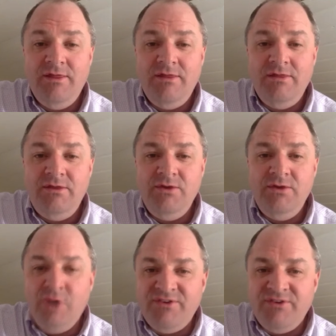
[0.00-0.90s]
you
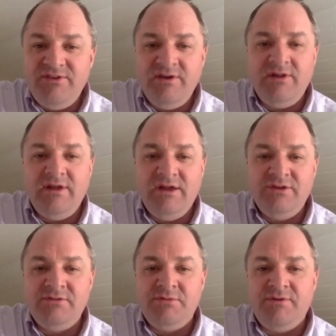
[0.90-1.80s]
are still
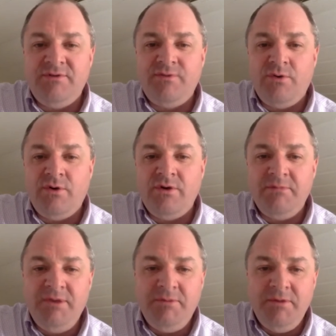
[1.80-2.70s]
eligible for the
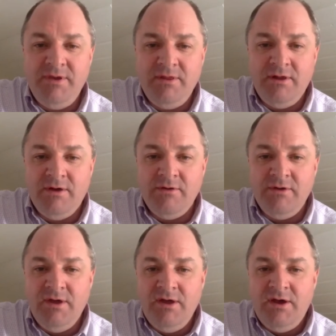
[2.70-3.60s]
PPP loan,
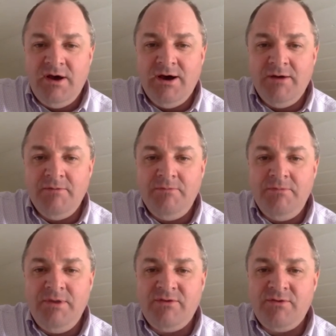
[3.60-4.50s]

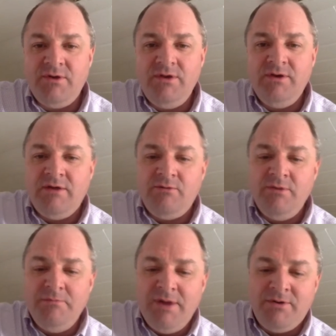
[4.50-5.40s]
because
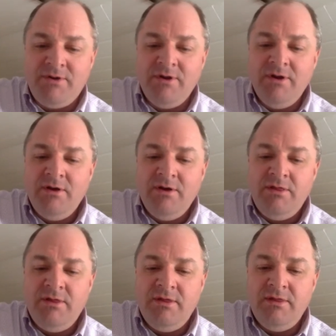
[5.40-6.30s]
remember,
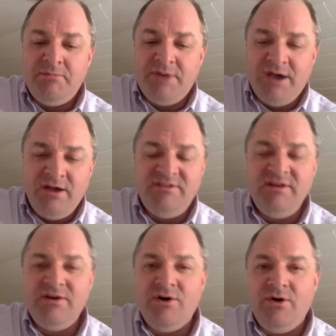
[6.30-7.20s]
the policy
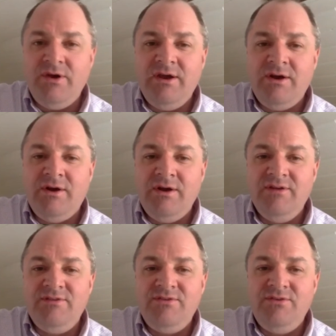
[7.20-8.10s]
goal here
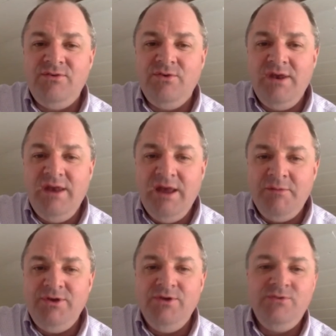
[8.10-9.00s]
is to enable
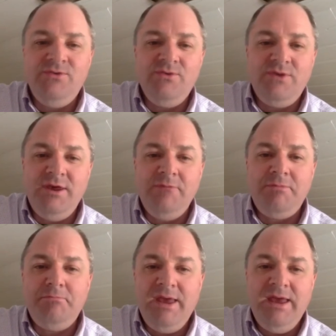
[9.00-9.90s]
you to keep
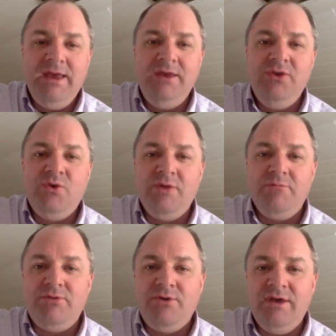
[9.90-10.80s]
paying your
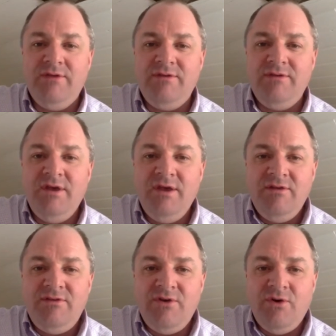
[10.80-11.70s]
employees.
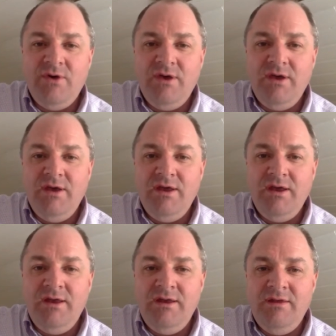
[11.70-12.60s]
So
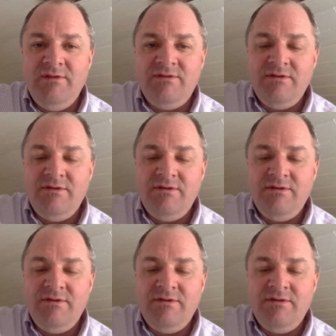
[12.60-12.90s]
it is